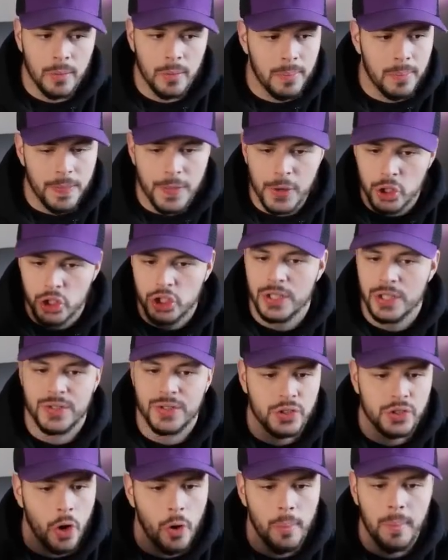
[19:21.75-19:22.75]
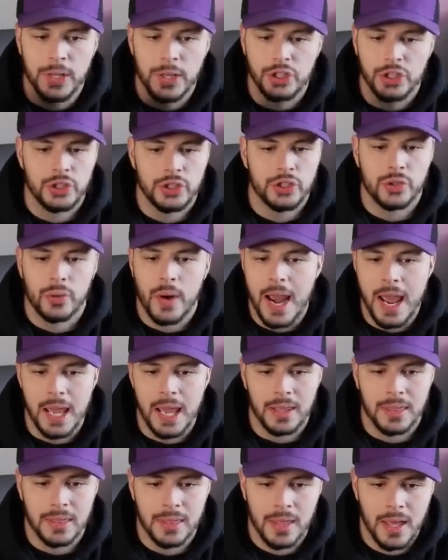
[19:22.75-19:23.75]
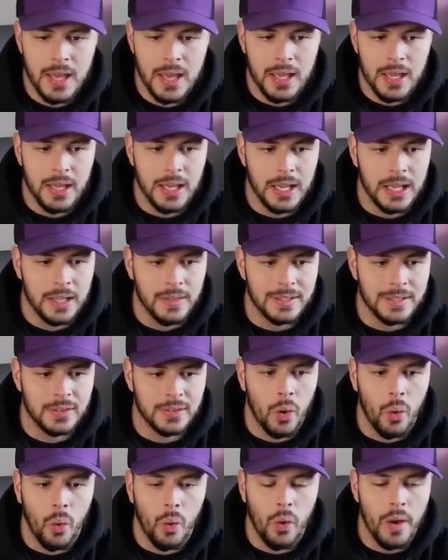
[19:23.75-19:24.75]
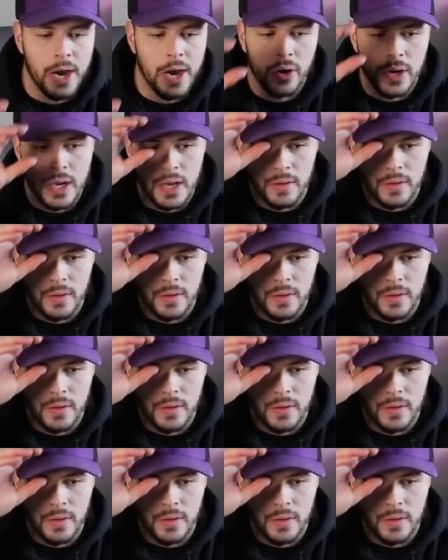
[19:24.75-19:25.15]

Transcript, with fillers: But there's just so much strength in this whole area for